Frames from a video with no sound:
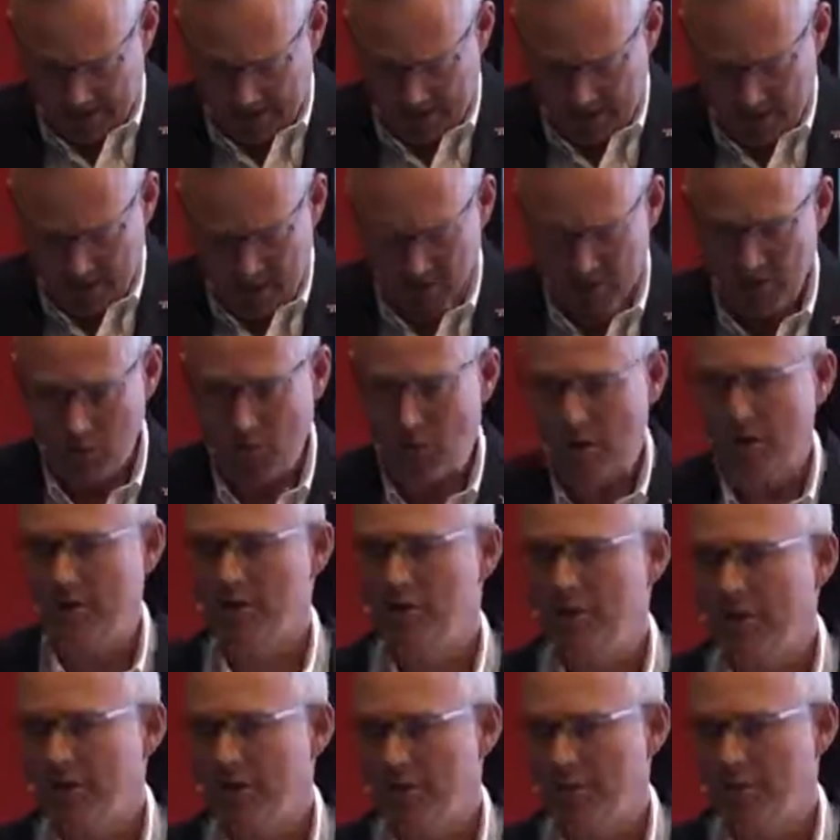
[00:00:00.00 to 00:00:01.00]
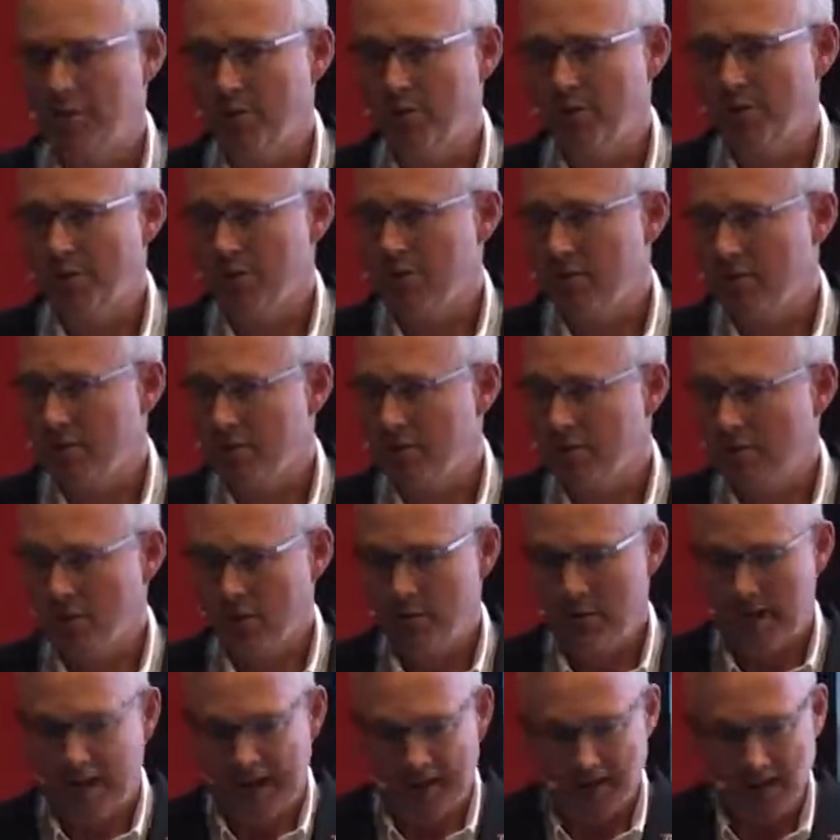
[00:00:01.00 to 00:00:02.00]
follows a well-structured process where
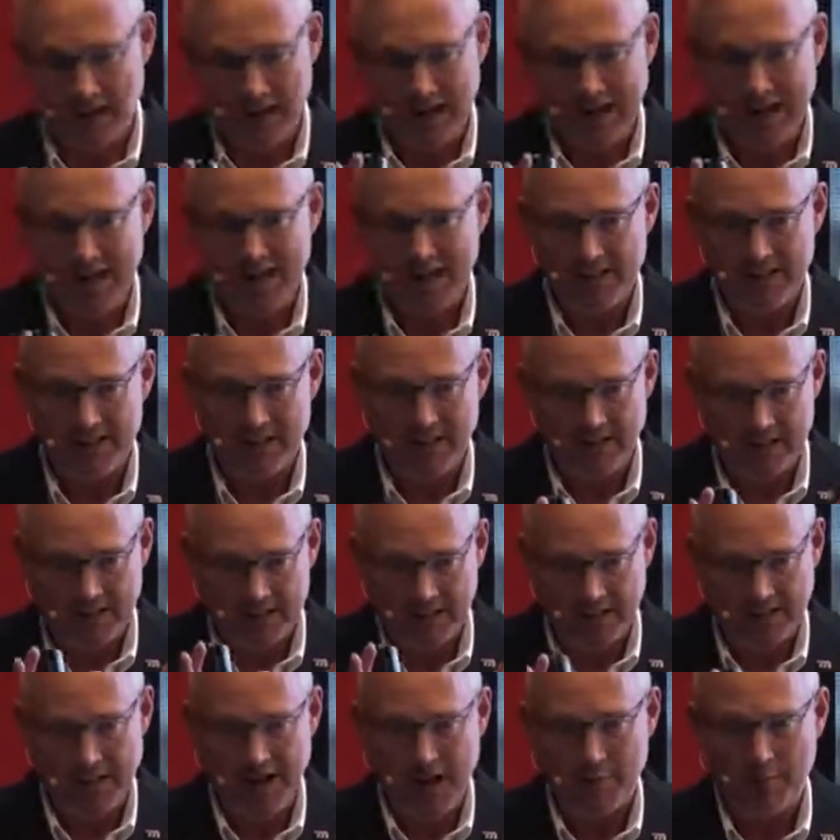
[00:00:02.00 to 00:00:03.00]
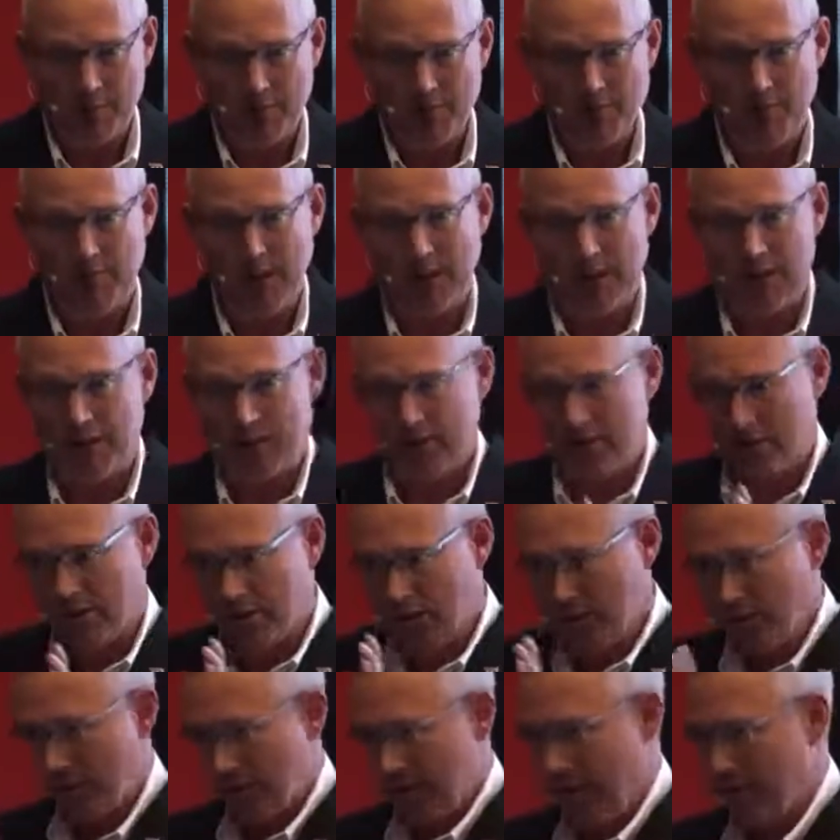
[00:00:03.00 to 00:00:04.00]
we're actually isolating how much value,
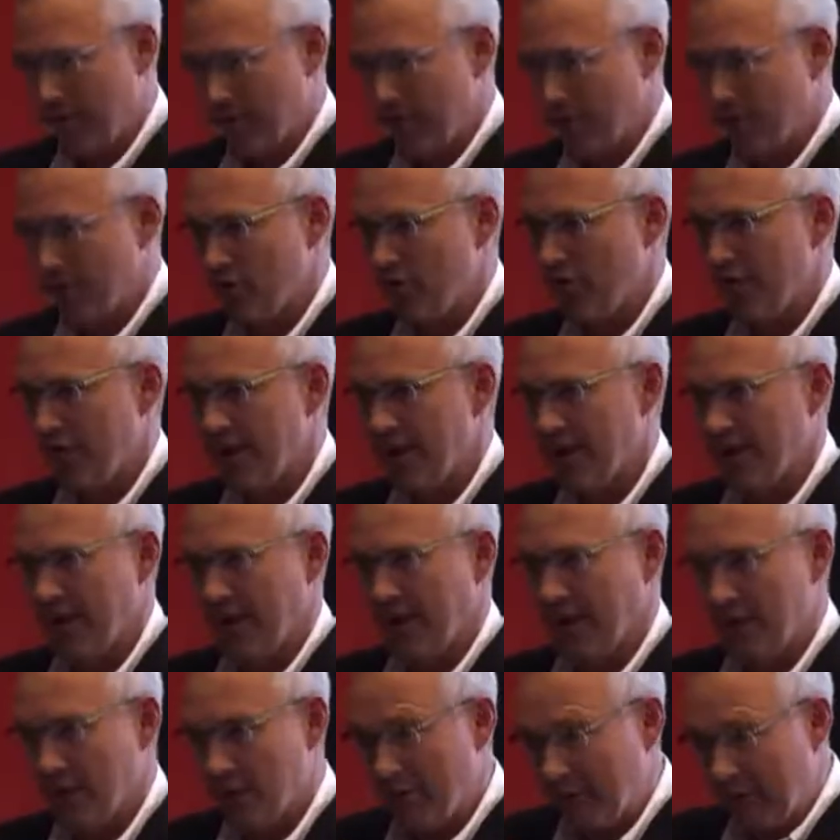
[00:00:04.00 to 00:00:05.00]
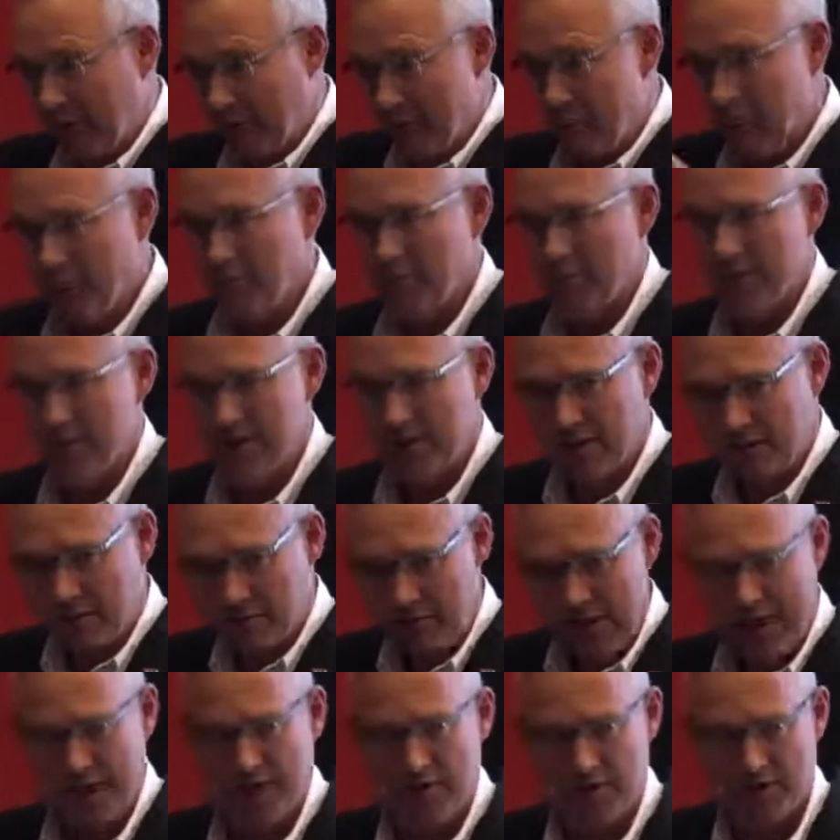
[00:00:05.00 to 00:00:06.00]
how much trending, and then we're implementing
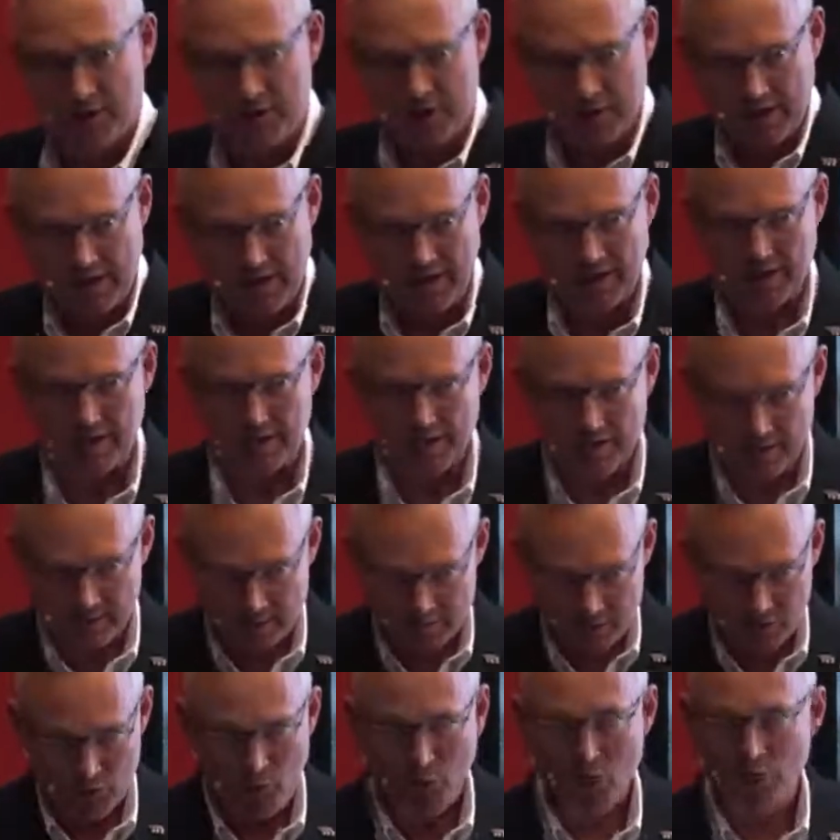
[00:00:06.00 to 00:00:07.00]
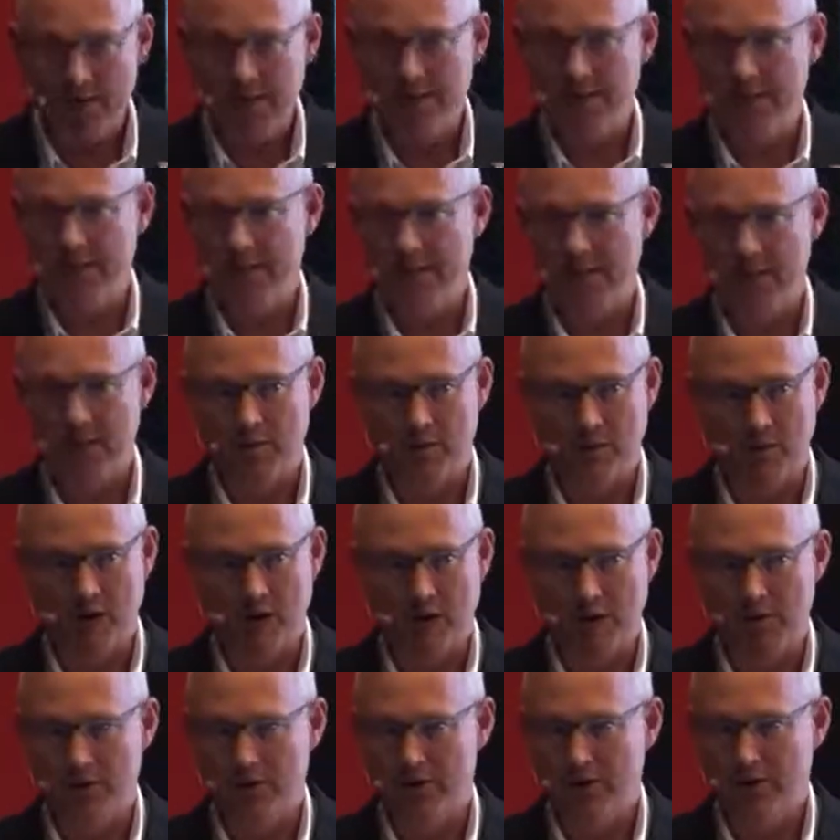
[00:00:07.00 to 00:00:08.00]
managers and stories in those
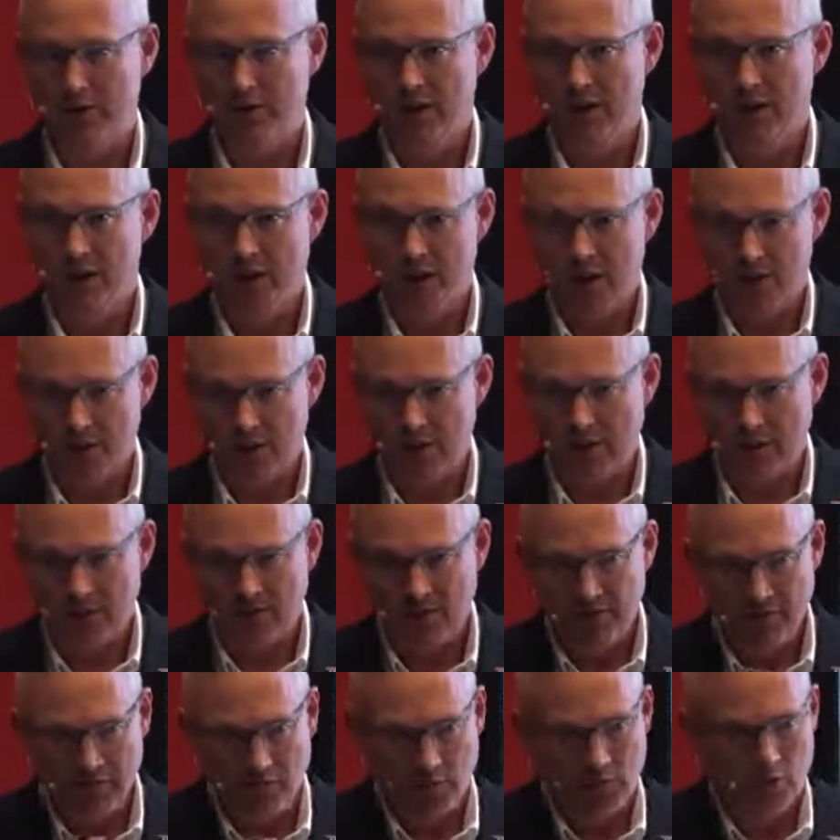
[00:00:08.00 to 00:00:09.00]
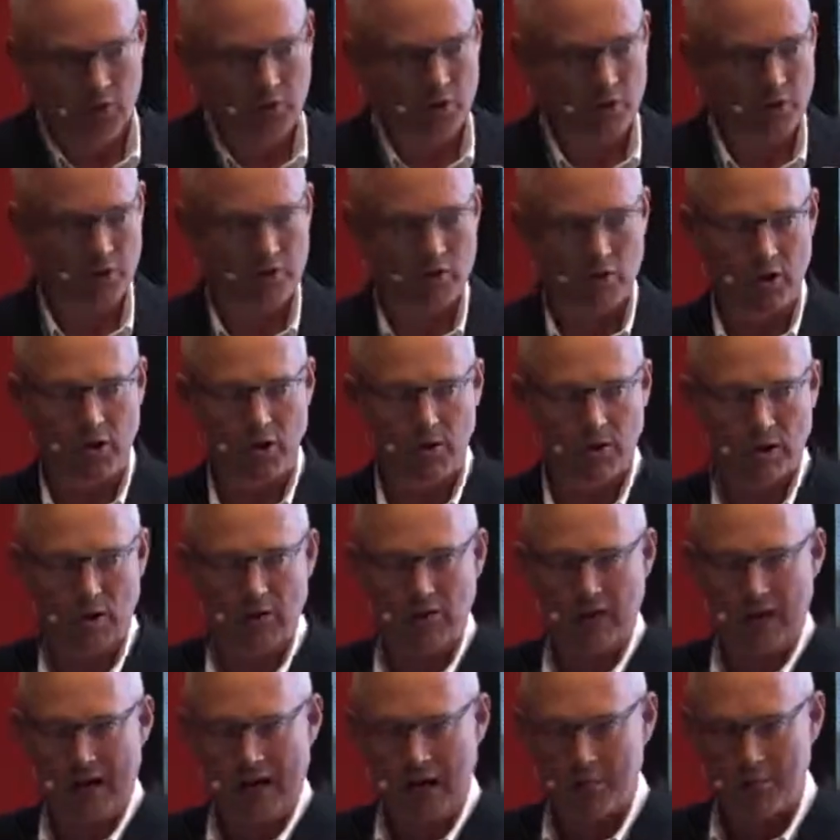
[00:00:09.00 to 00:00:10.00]
blocks. So we have full control
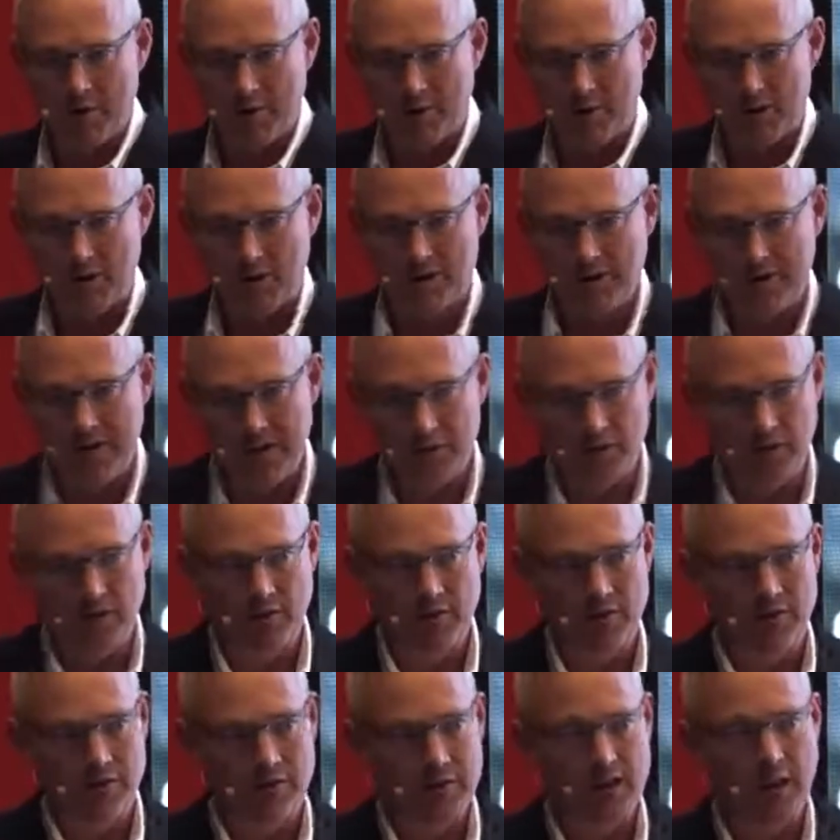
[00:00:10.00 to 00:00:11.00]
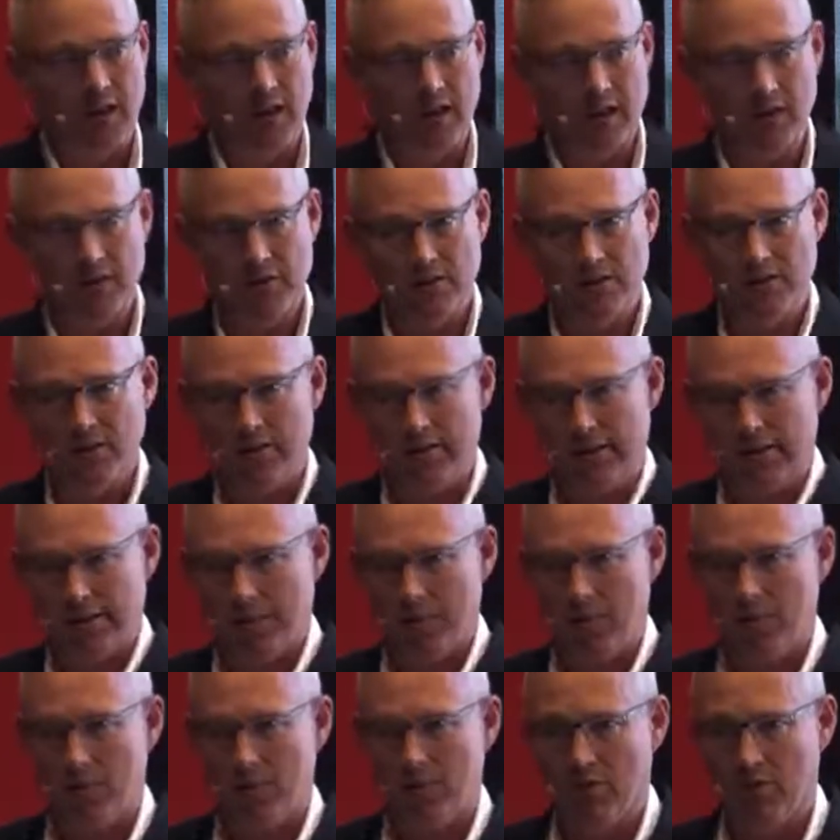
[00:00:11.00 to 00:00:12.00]
over how much is in each of those styles in the
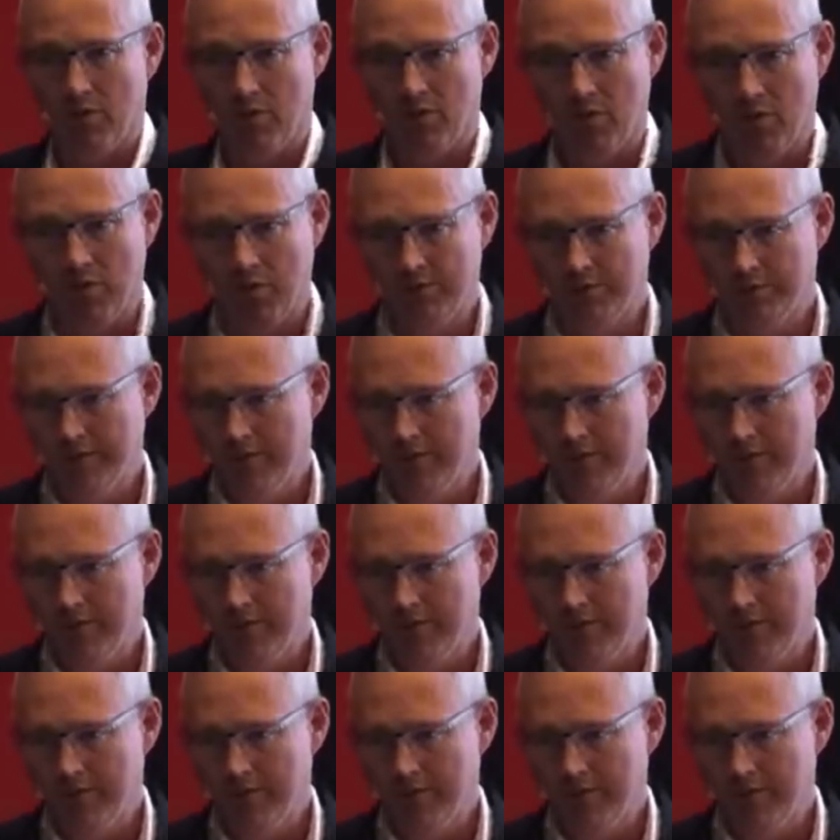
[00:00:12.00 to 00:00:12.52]
portfolio.